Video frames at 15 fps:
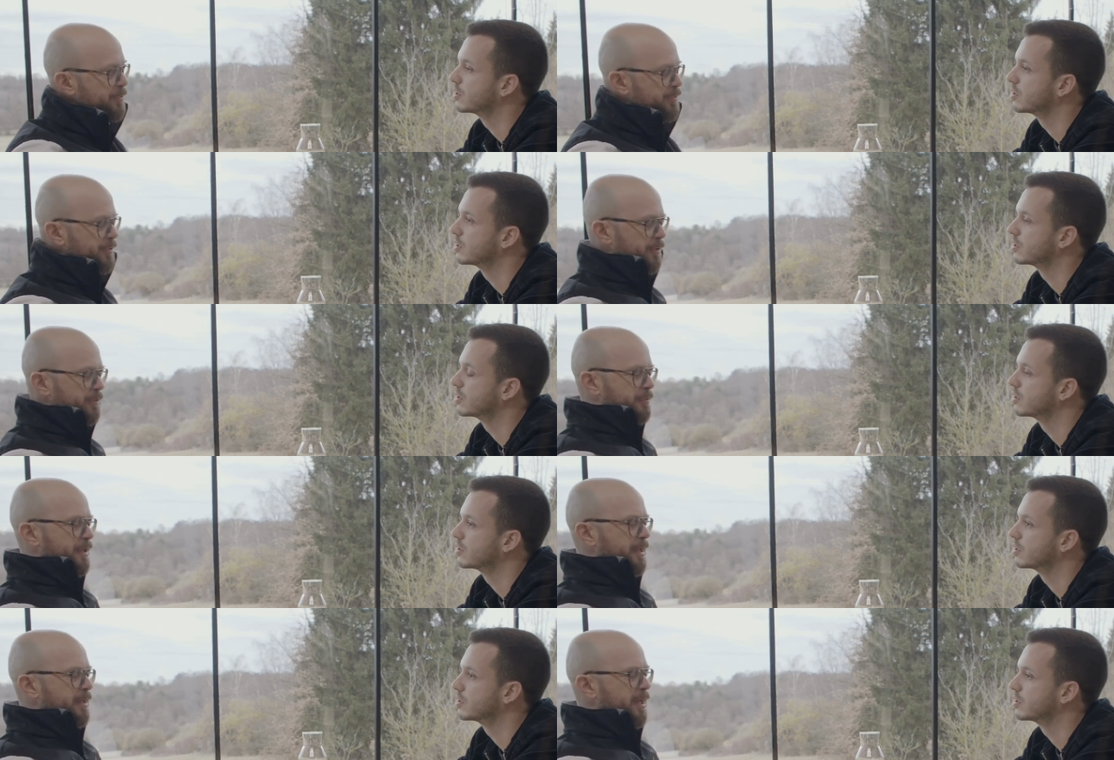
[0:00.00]
Speaker 1: then you
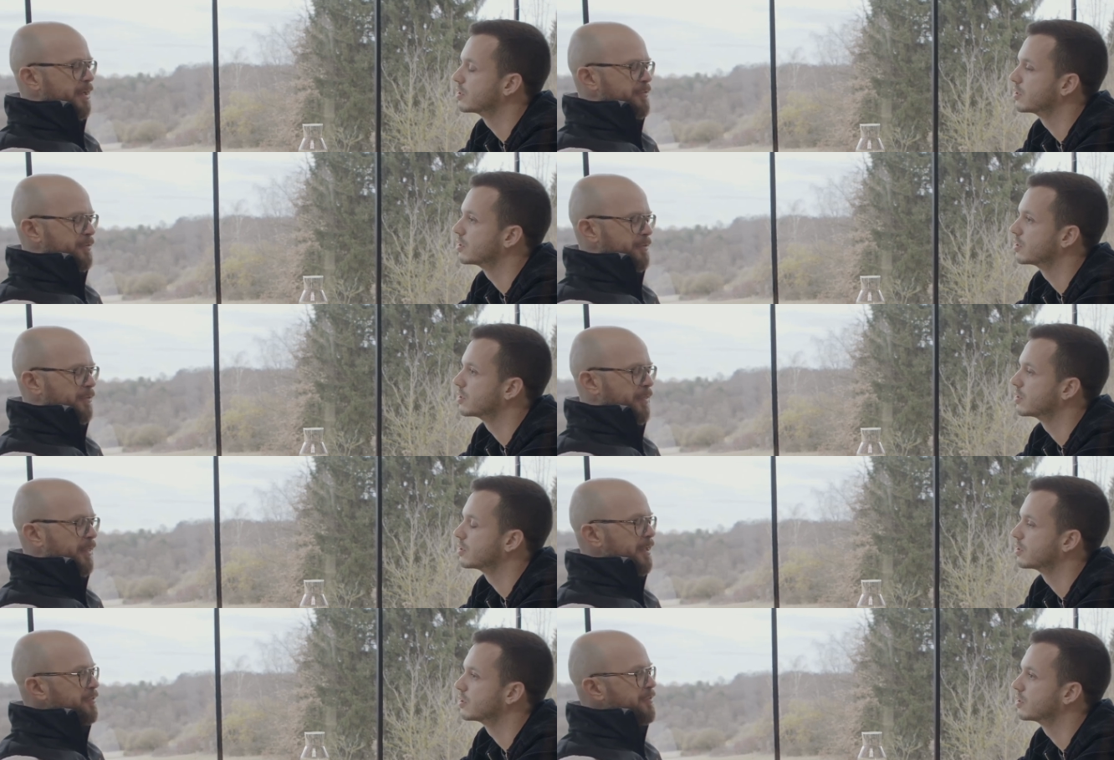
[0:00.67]
start realizing
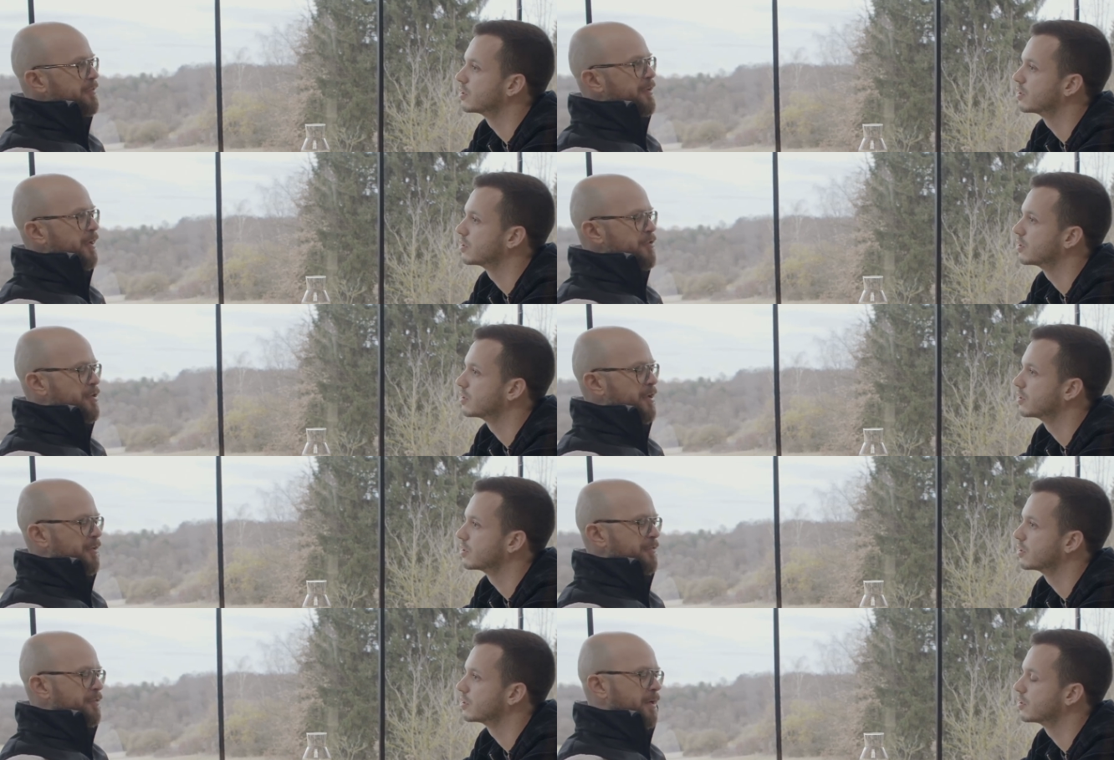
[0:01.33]
things
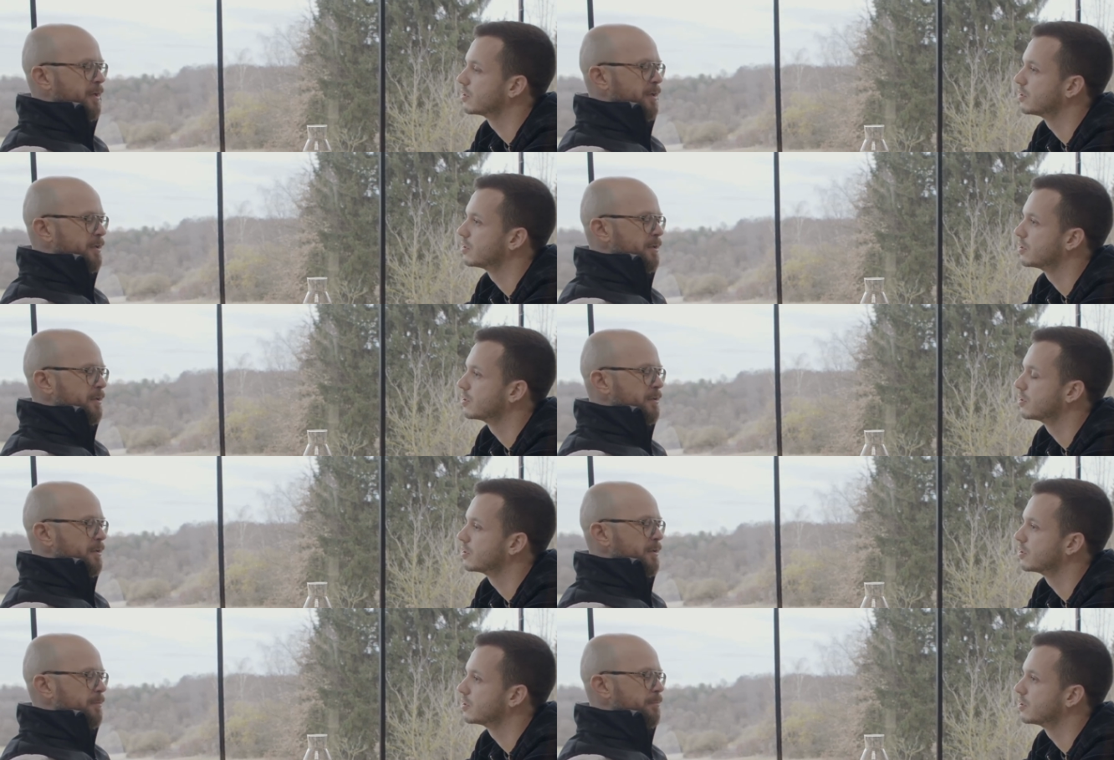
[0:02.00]
such as
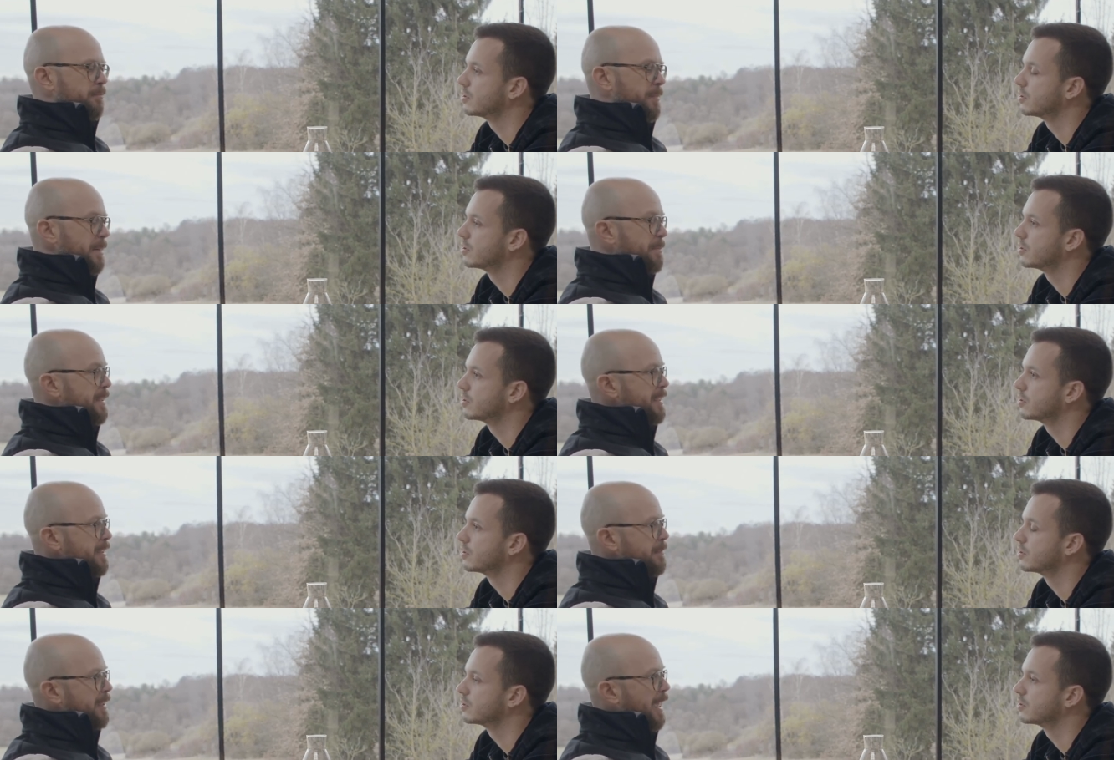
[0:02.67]

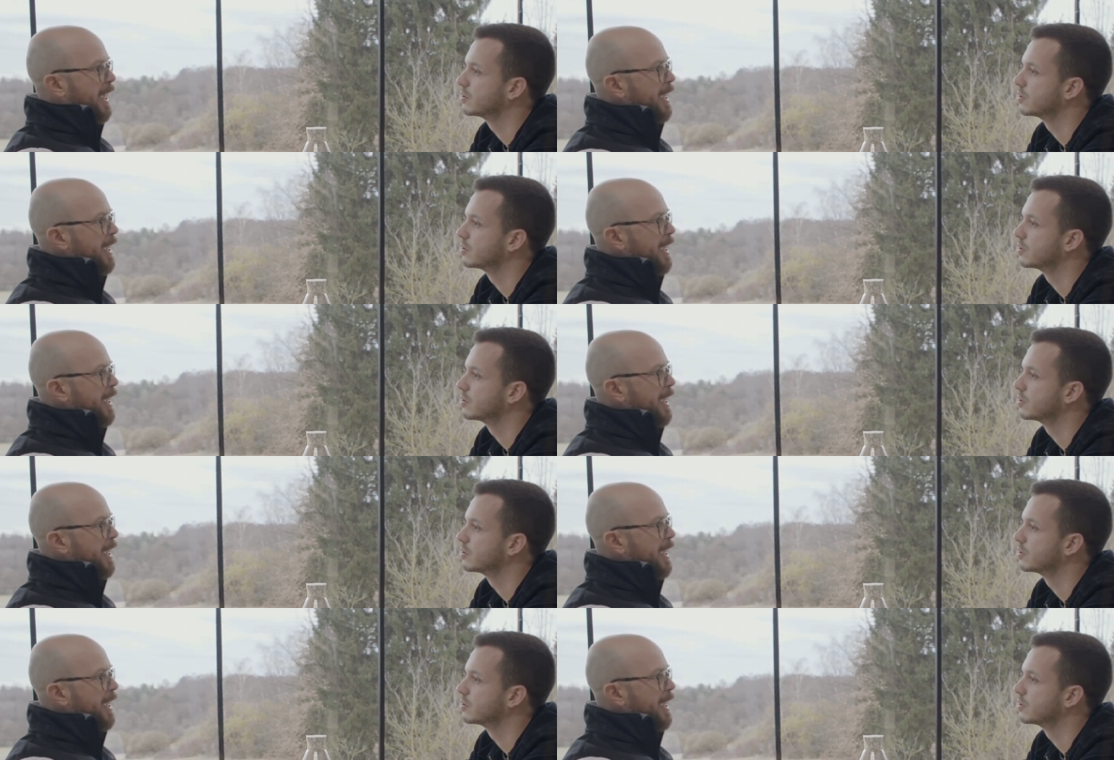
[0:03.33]
maybe